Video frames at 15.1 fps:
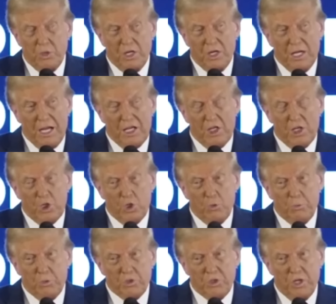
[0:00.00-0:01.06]
We had a
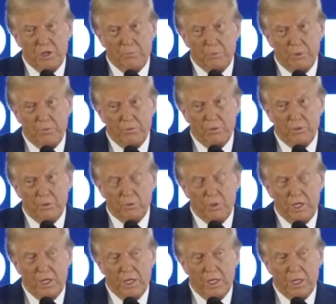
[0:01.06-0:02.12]
92% approval
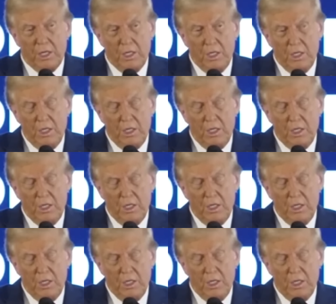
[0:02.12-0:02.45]
rating.